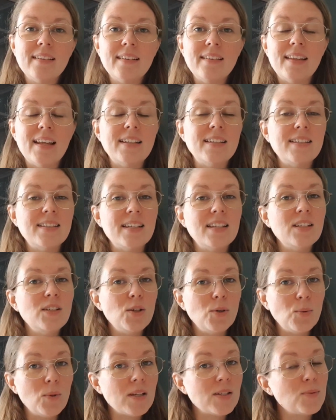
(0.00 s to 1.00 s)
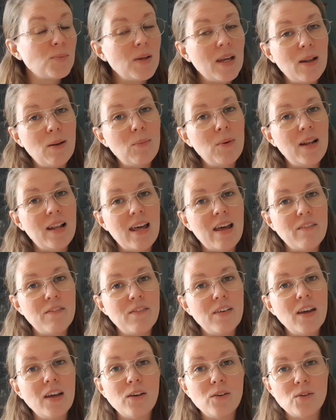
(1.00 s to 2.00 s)
that you as well will have
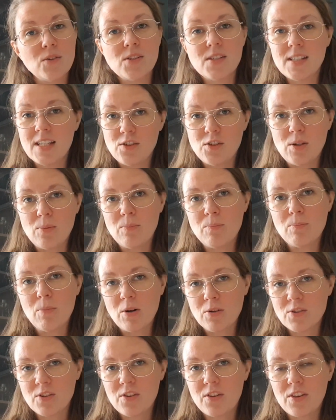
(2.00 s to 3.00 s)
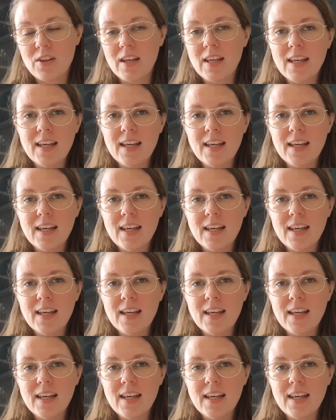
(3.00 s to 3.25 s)
a good stitching month.